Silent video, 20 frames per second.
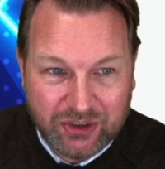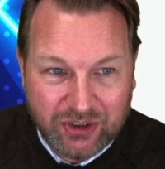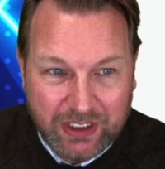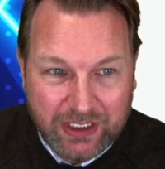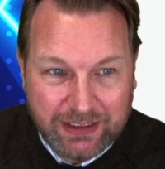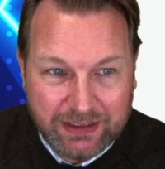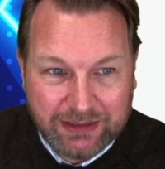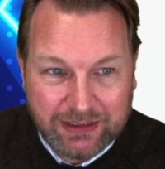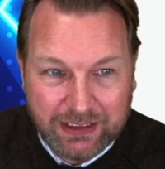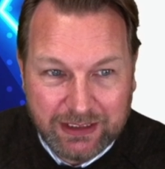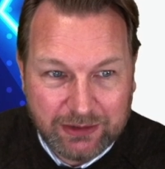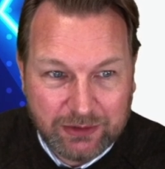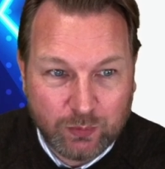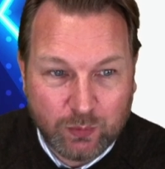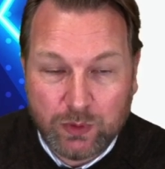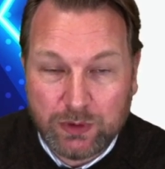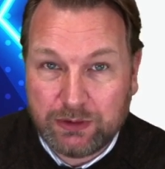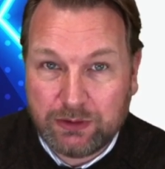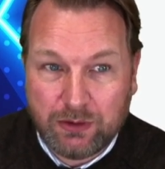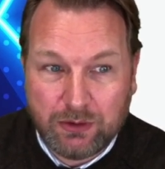change this.
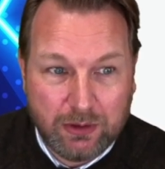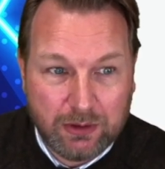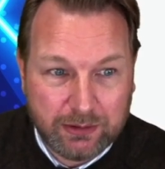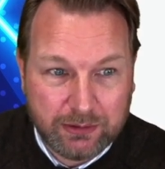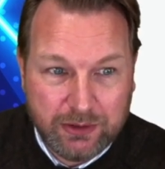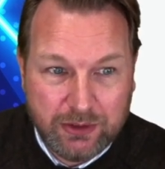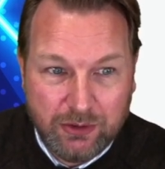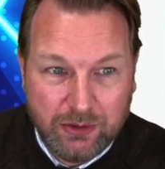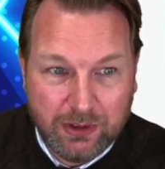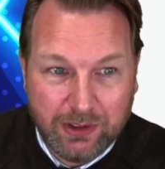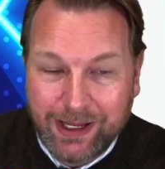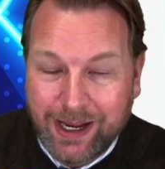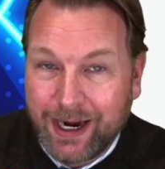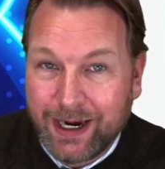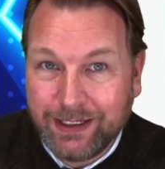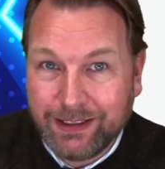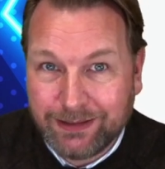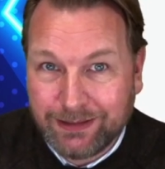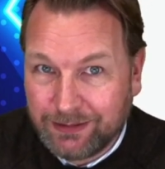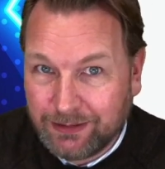What color do you
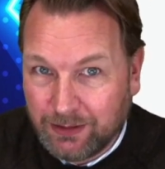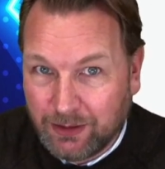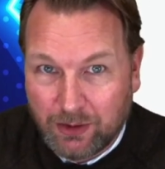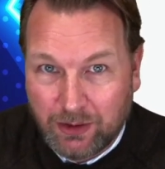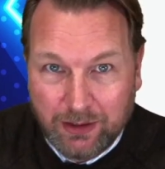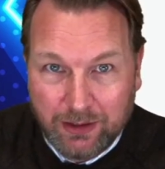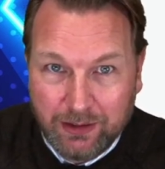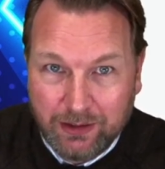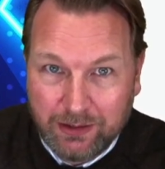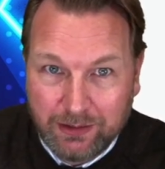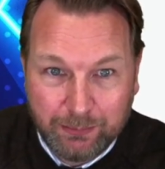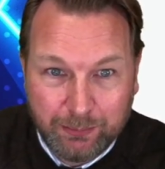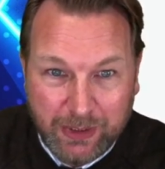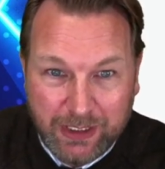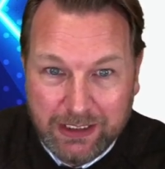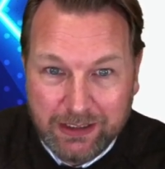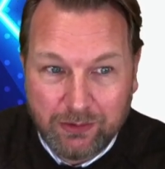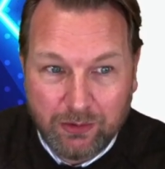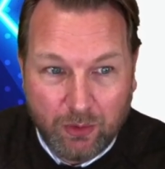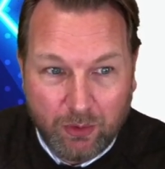like,
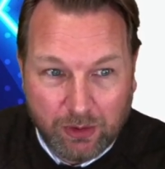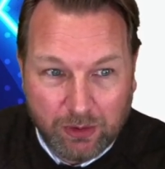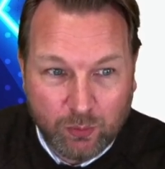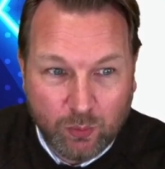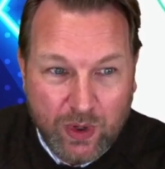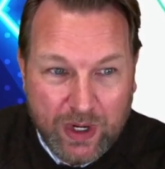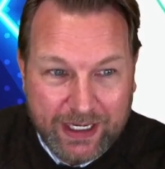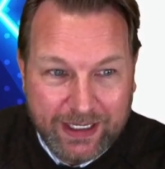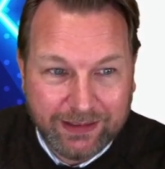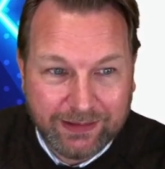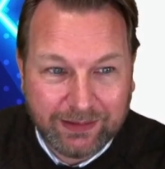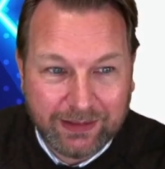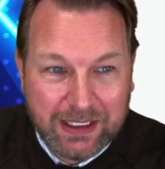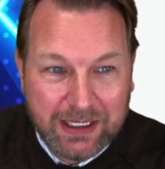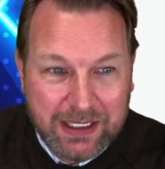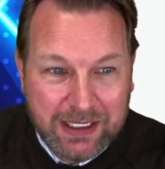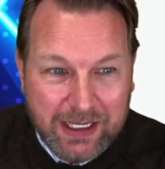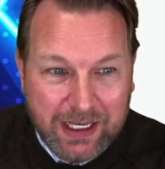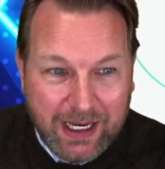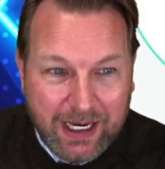pink or white?
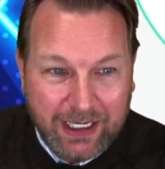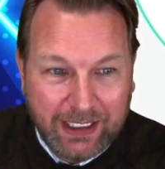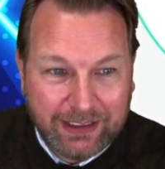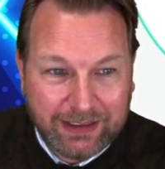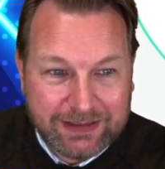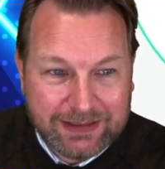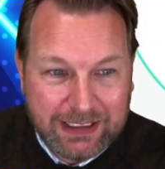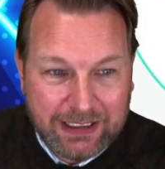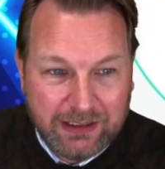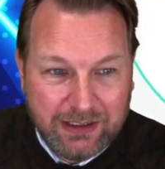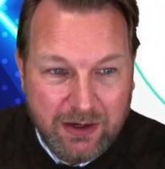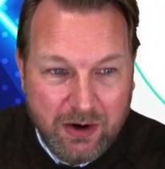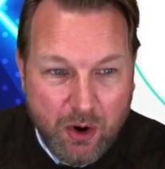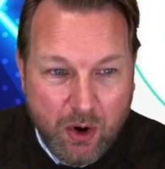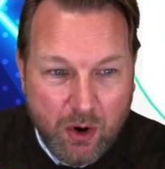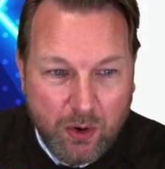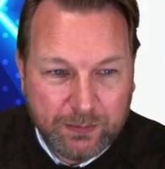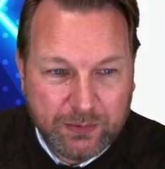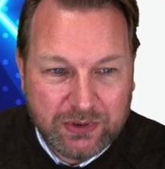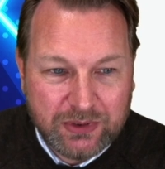I can set the
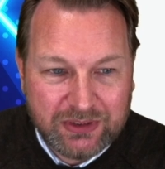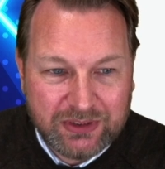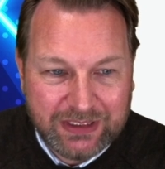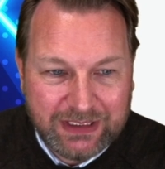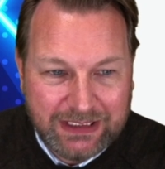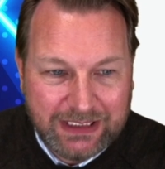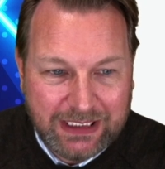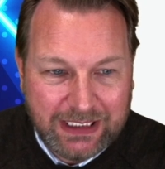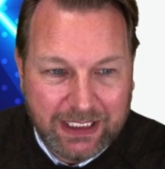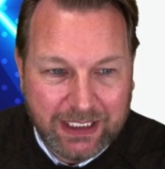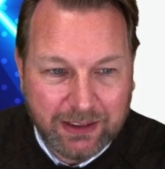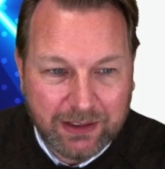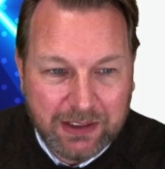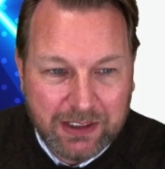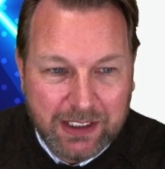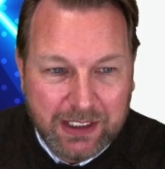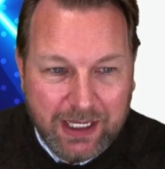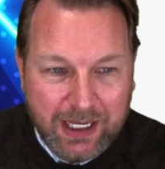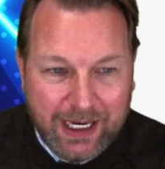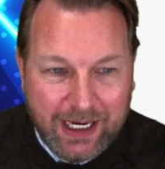options in here.
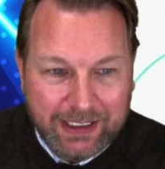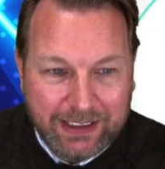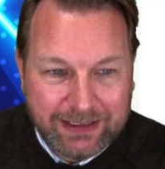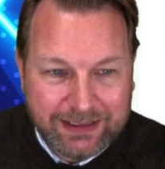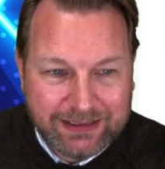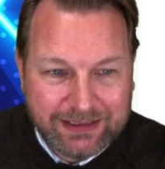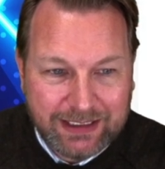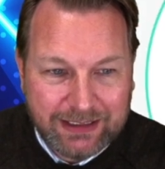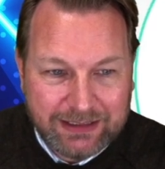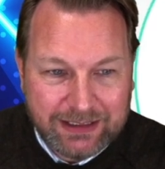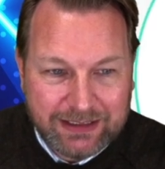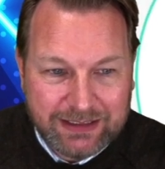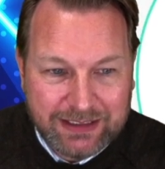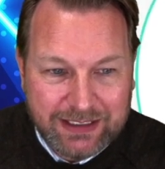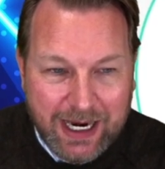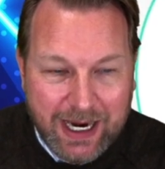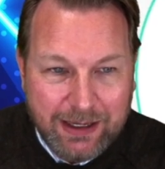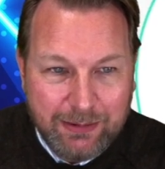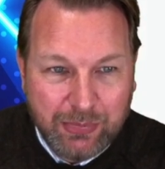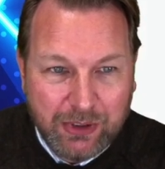I can set the
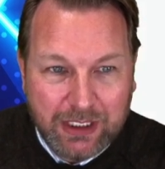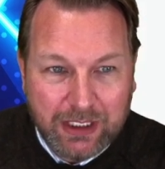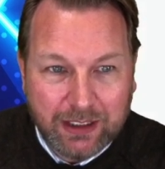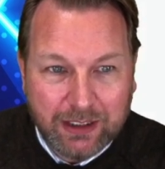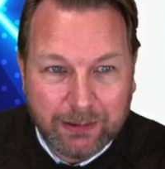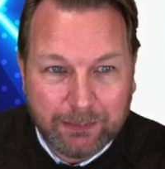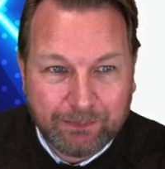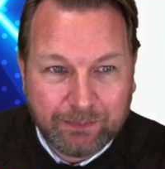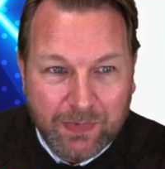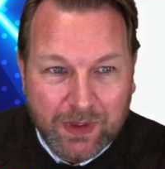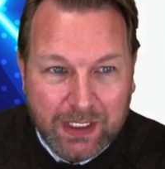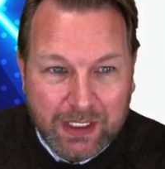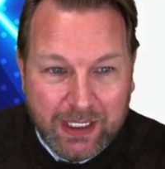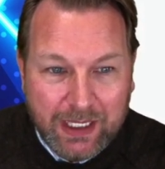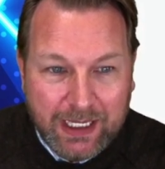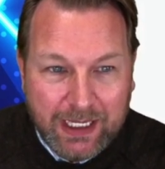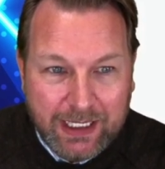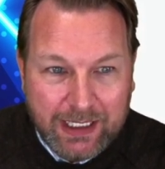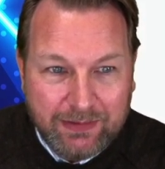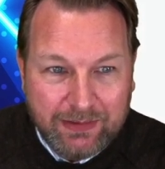time here.
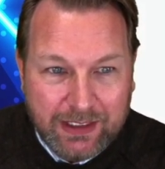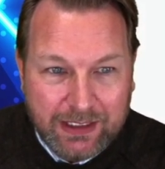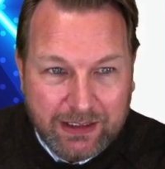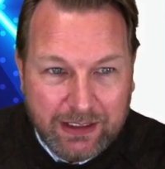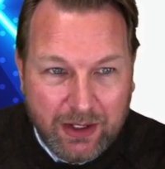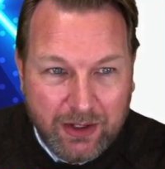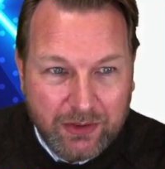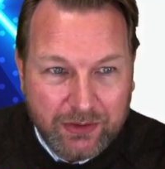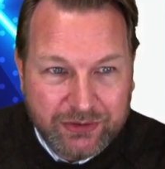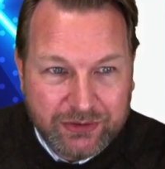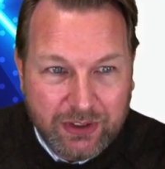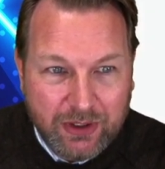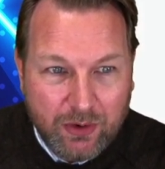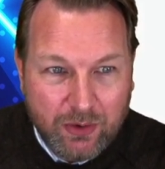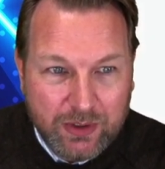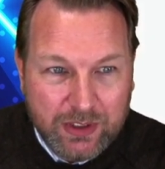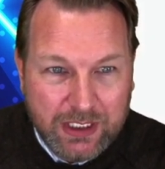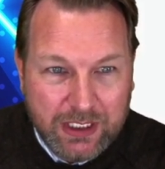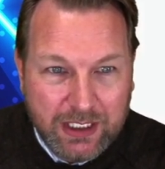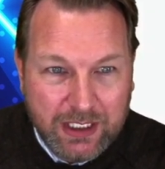And then
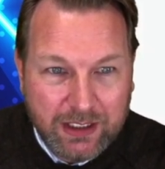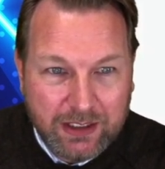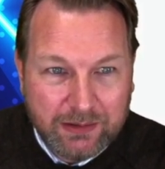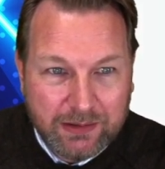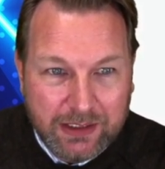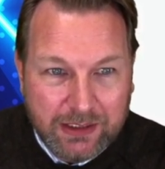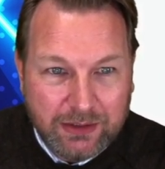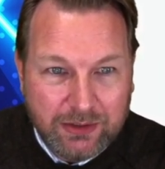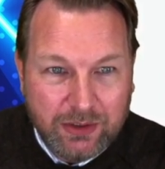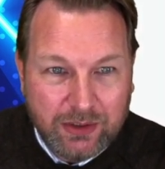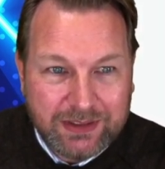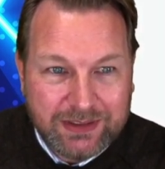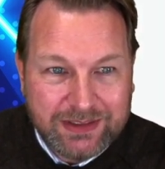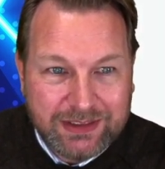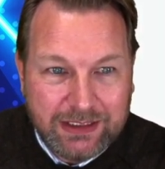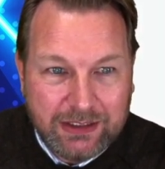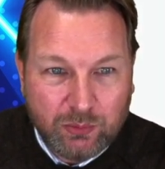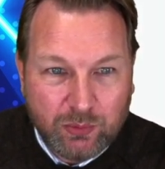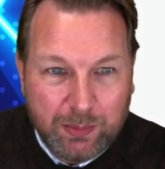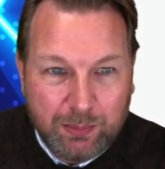also here, you can
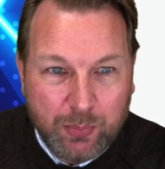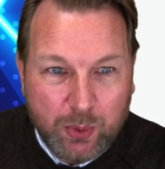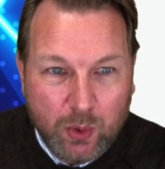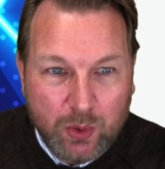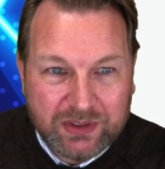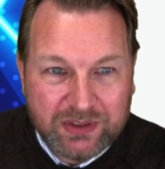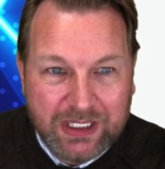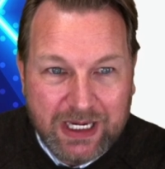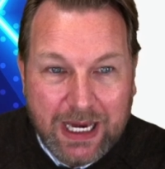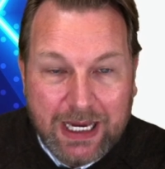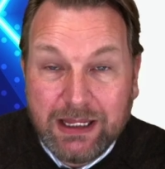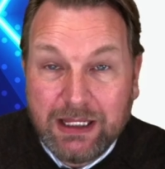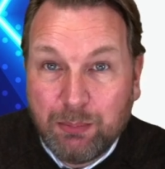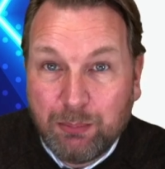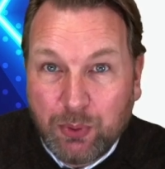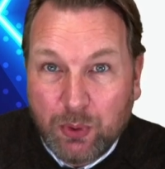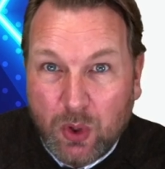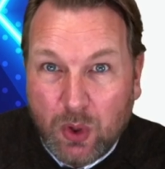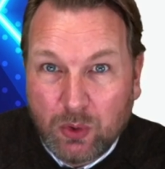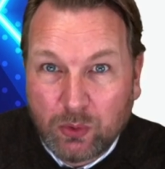see the reports and the
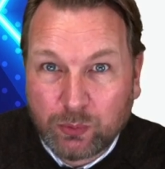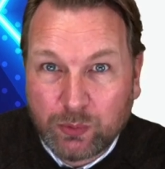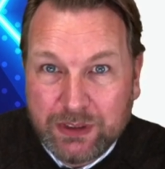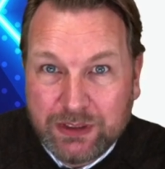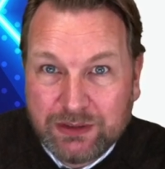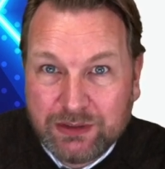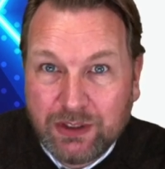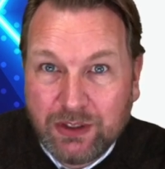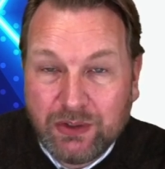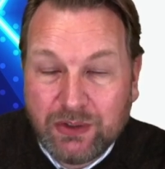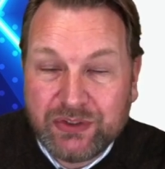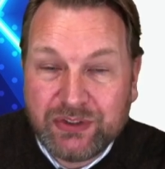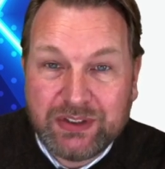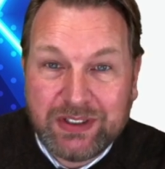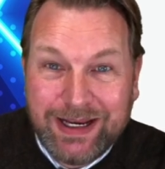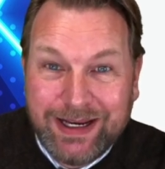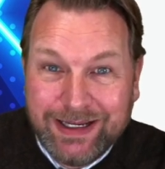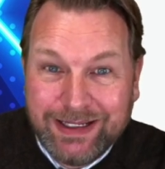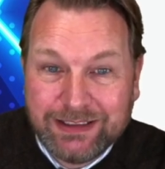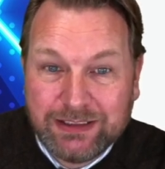poll results
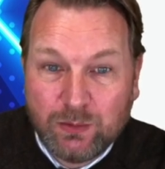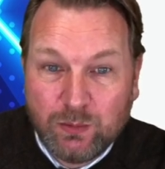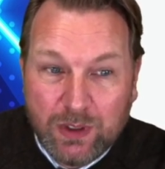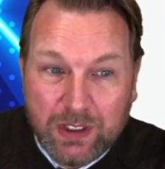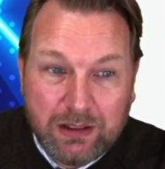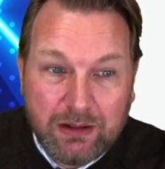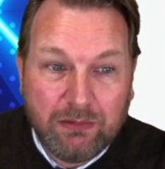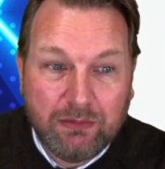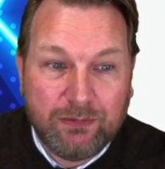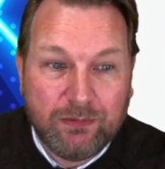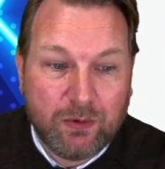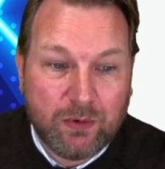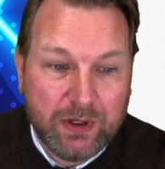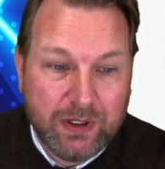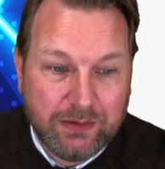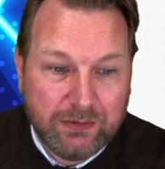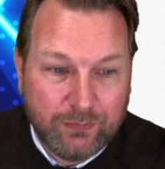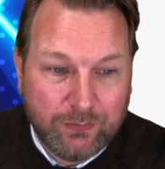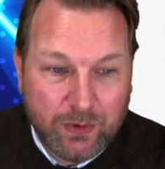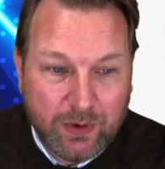as well
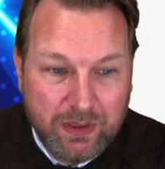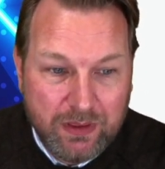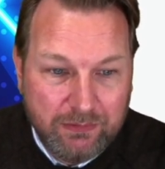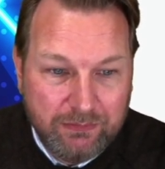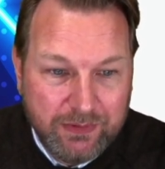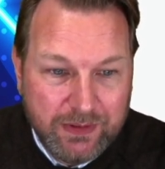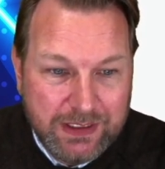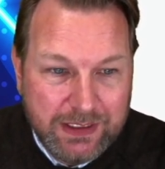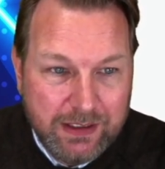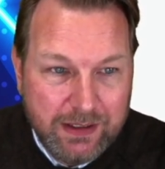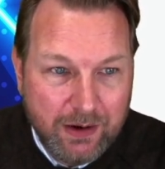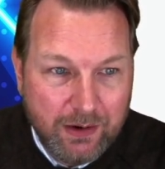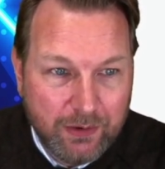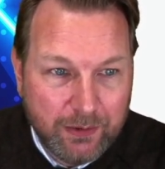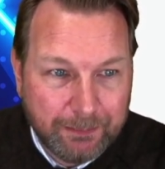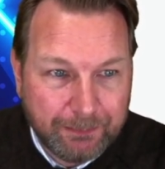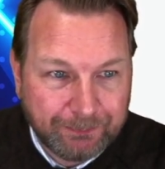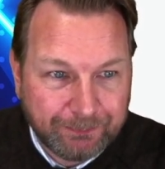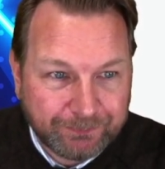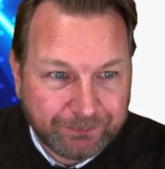for the video.